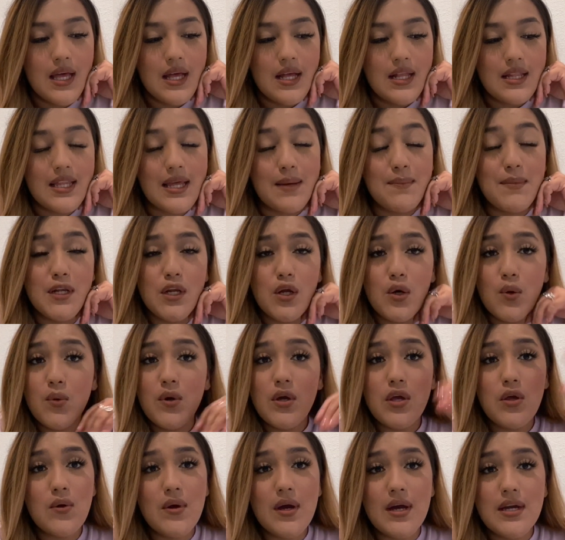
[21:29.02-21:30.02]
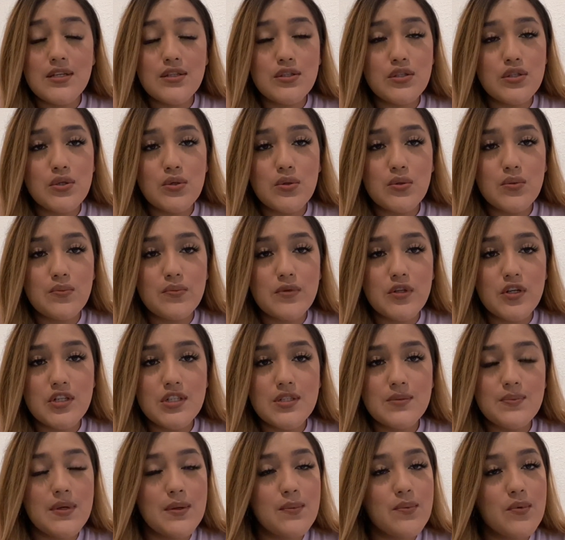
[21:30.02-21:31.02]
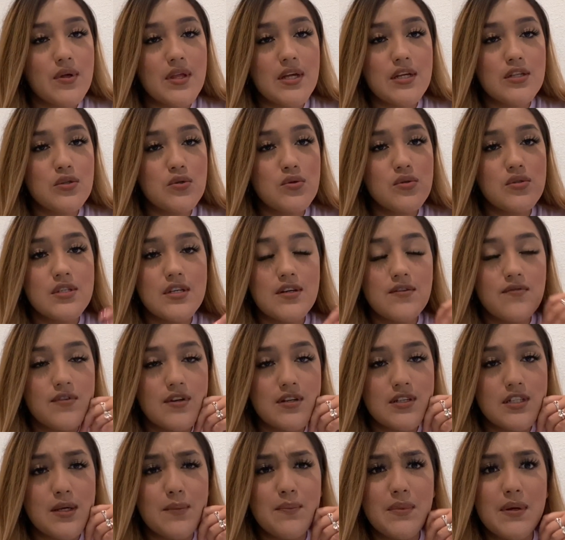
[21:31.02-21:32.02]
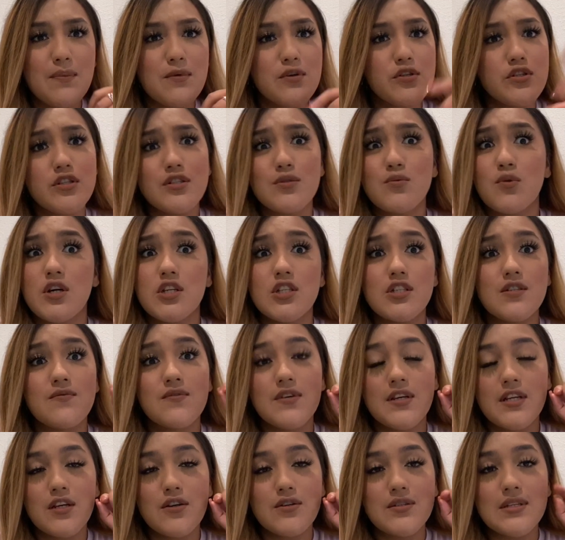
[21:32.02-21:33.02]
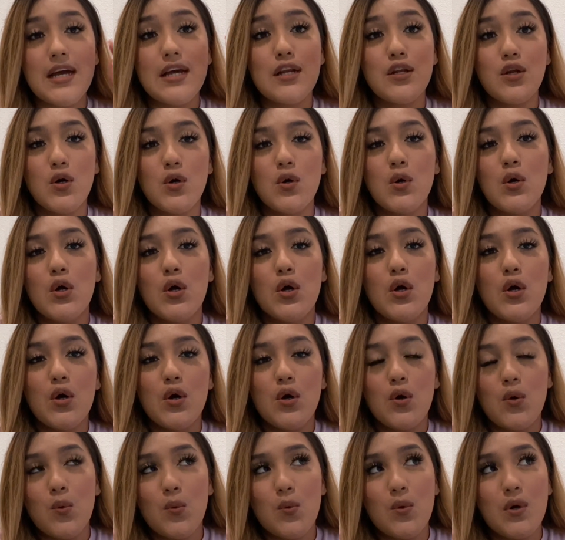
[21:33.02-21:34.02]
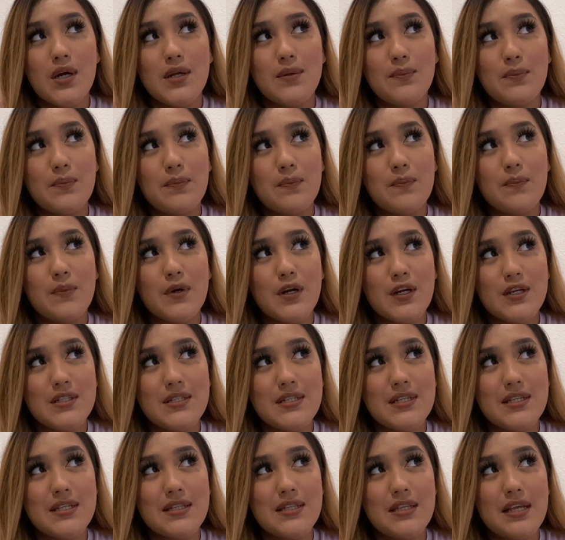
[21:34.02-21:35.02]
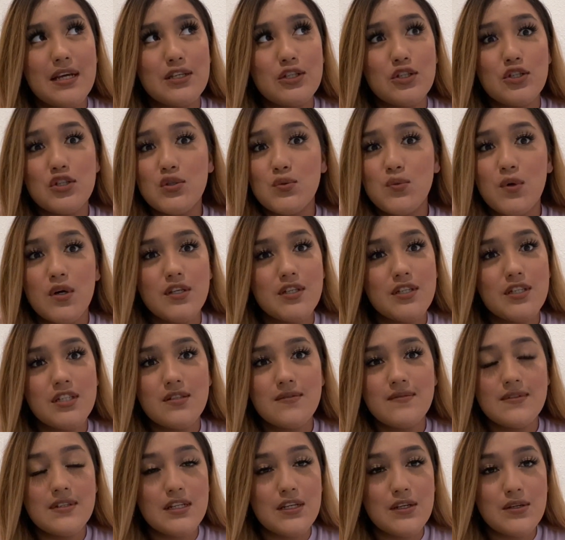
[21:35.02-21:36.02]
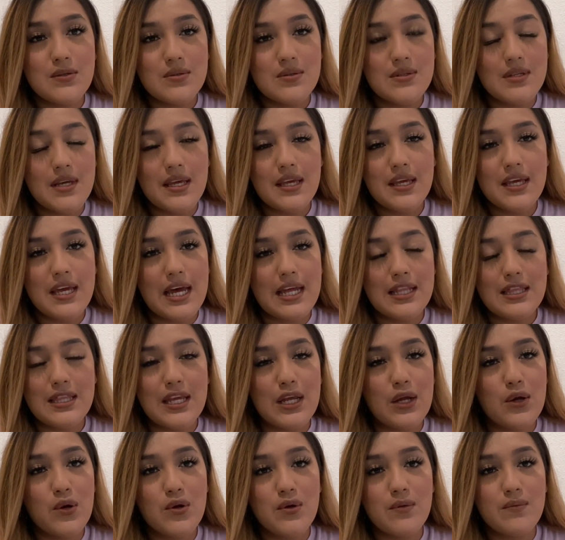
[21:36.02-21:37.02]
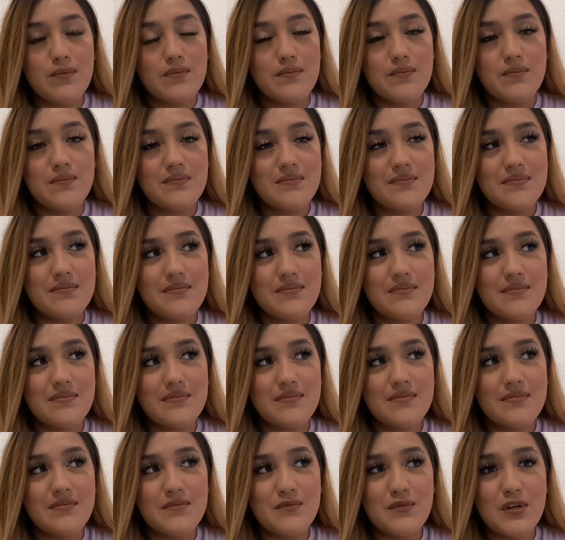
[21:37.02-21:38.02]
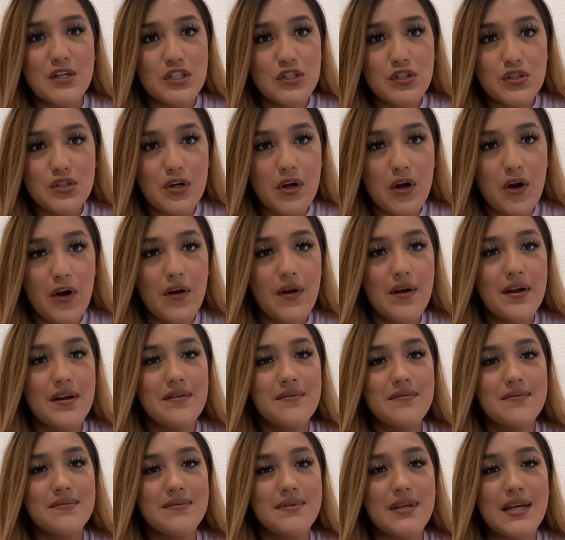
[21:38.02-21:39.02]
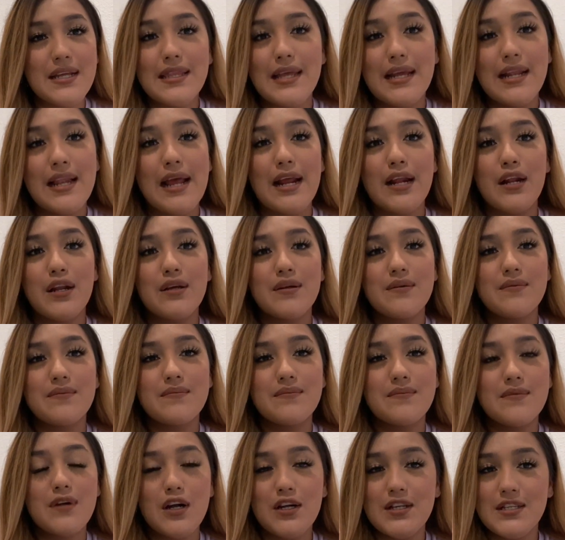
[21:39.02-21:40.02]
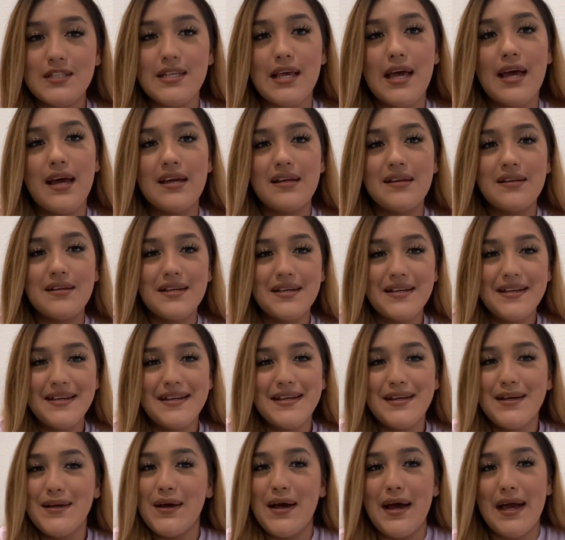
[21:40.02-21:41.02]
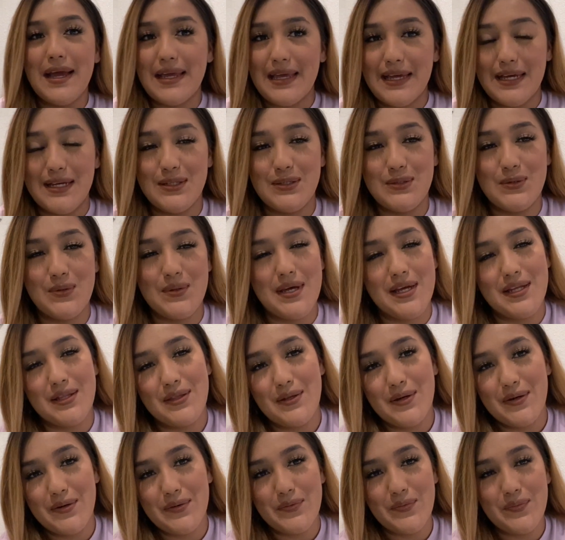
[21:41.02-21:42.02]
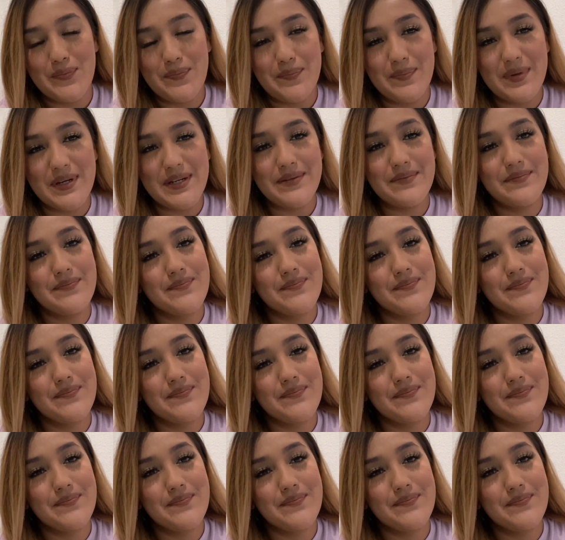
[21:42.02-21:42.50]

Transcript: Let me know what you guys do. There's people that do different. Some people just watch videos. I know one person that just watches videos, like Kathy or Register RN, and they like are set. I can't do that though. But